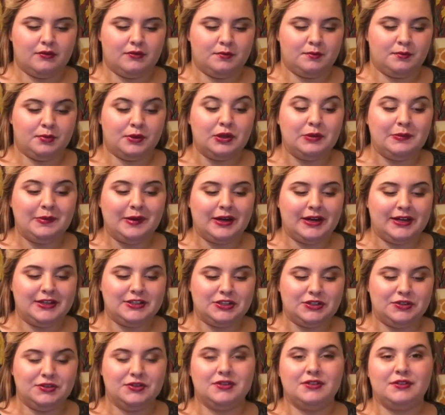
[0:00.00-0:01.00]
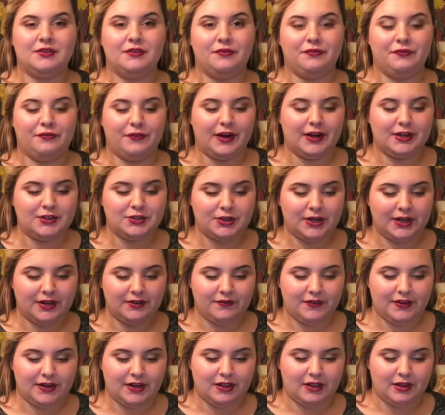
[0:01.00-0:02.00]
blueberry juice, fair
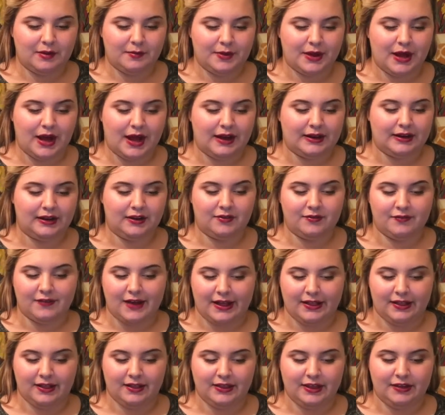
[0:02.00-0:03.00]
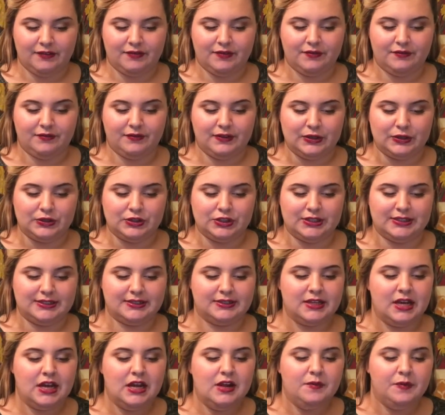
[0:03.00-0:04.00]
trade vanilla pod, and violet leaf
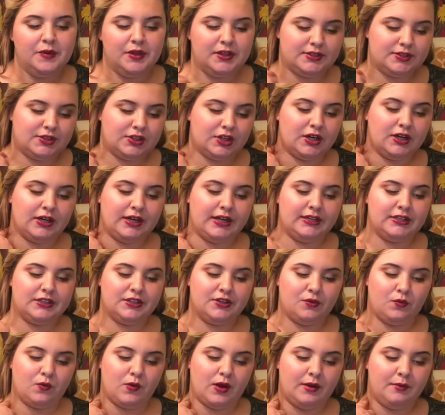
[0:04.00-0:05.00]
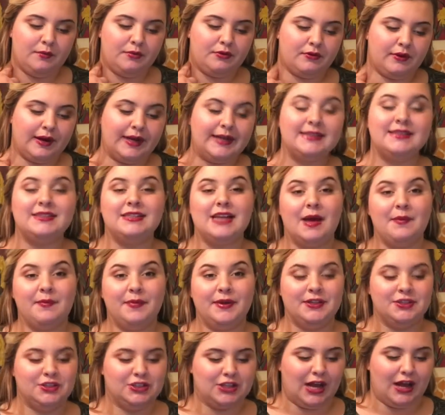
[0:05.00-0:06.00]
infusions stirred into one
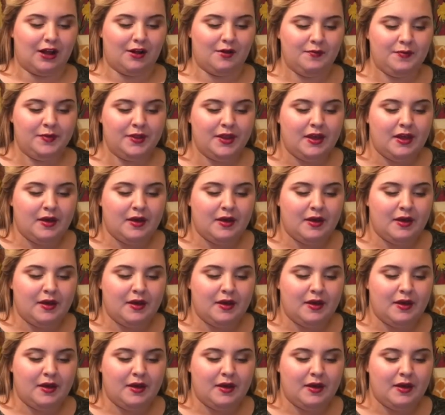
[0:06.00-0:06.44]
parade-stopping gel.